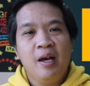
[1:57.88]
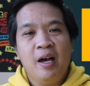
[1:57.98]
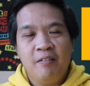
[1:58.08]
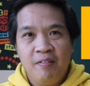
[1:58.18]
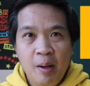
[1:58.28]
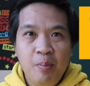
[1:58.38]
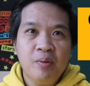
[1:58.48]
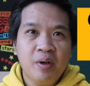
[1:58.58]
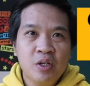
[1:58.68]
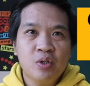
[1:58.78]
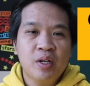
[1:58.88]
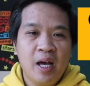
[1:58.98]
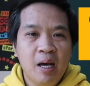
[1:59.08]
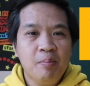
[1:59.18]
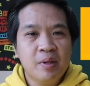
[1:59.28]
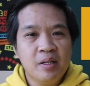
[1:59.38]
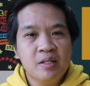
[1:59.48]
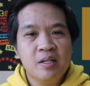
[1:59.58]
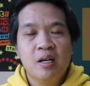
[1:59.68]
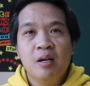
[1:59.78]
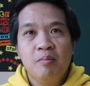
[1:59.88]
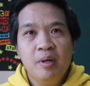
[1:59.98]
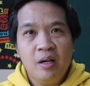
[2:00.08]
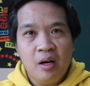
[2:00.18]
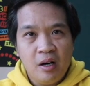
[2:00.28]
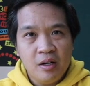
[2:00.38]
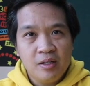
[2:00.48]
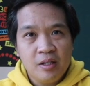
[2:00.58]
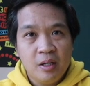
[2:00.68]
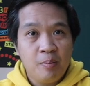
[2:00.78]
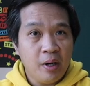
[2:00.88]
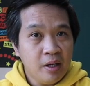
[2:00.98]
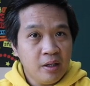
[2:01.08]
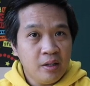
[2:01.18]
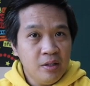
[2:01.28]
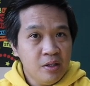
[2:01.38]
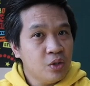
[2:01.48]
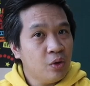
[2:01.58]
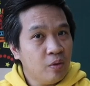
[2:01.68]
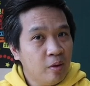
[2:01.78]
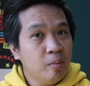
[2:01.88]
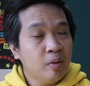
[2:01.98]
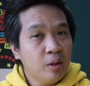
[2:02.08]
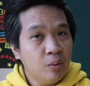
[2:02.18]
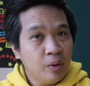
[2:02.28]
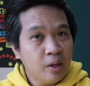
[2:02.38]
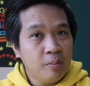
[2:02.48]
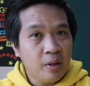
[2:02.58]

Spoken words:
Evaporation happens because the particles, do you remember the word